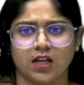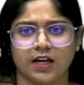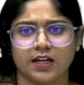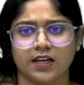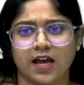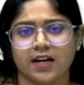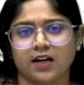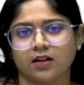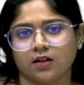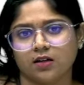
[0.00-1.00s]

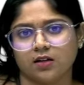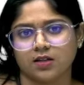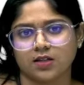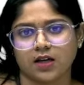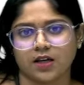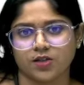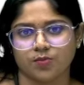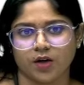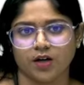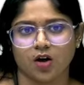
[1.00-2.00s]
indirect
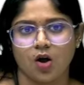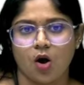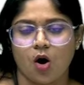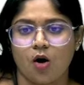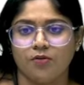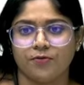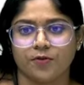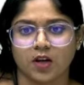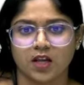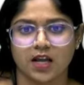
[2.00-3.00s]
discouragement of
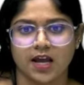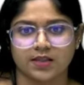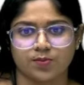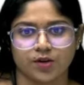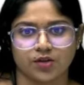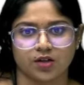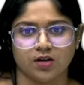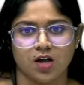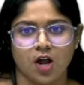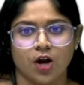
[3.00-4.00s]
free
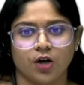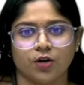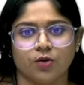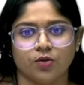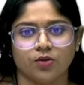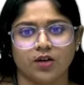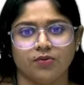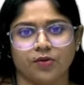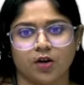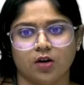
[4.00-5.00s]
expression due to the
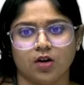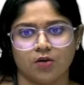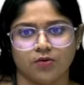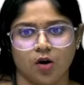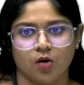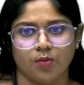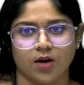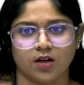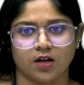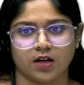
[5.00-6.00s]
fear of
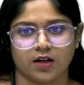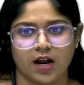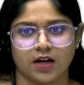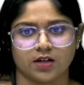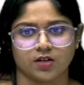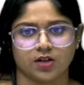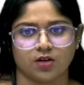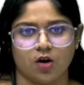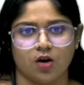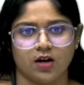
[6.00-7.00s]
government
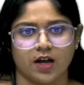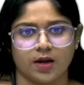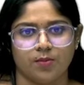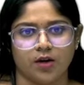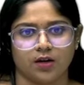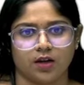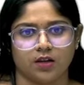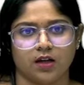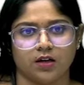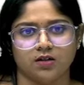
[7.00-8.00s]
retaliation or liability,
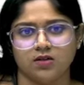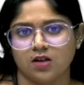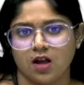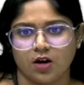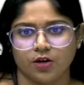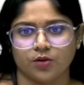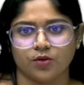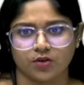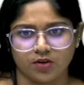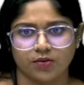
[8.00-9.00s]
that is due
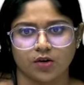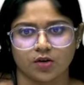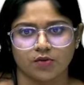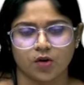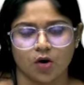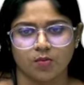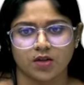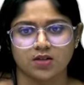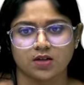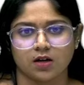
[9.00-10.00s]
to the fear of
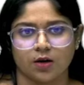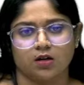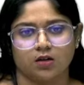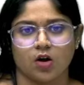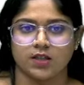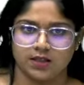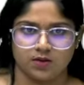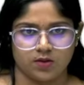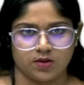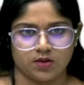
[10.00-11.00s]
government's
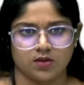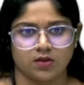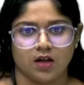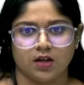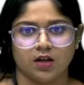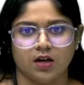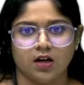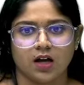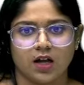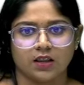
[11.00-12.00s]
consequences.
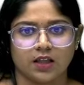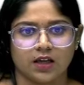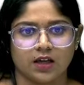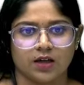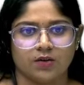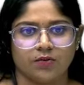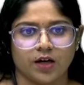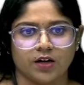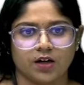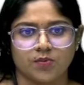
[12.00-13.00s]
Here
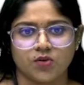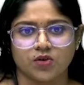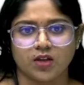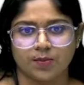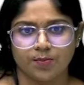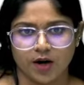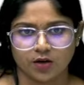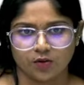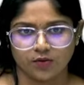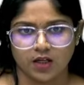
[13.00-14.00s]
when it comes to the
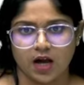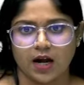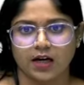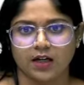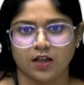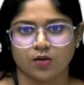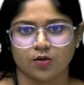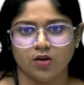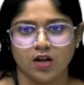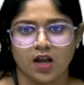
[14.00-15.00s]
impact of the IT
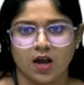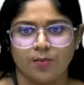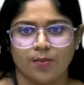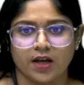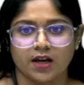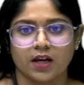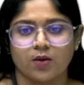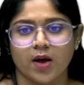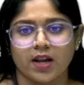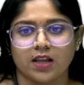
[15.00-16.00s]
rule, by
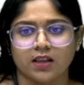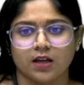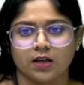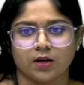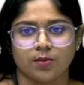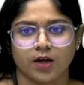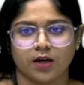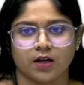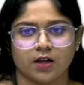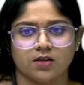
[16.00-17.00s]
requiring the
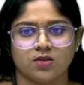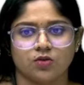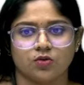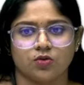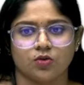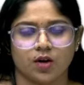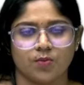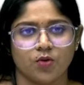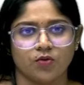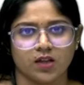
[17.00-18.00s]
intermediaries to
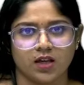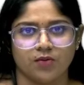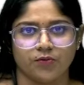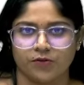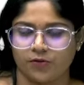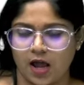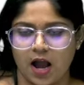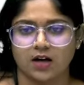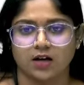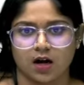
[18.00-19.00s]
remove the
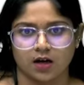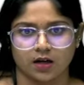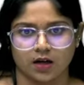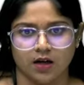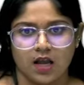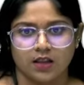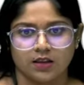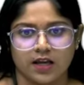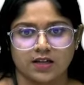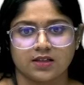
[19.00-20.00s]
flagged content,
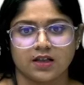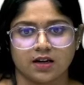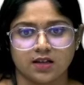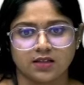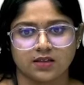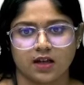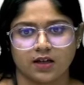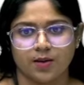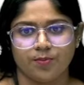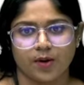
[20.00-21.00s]
there is a risk
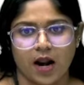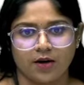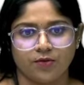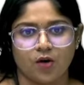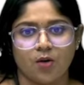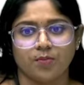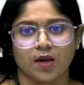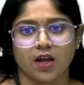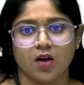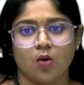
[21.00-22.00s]
that the platform
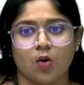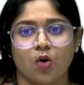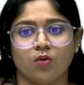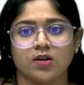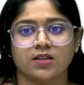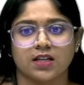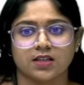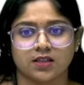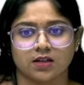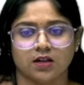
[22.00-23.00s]
may over
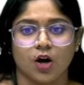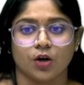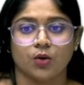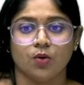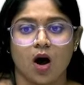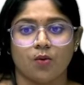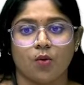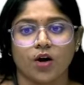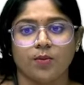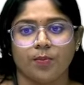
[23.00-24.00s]
censor to
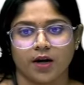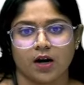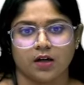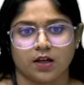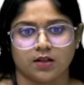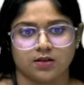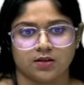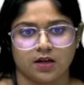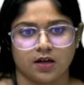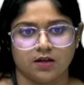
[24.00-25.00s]
avoid penalties.
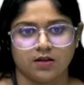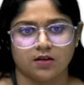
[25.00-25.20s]
There is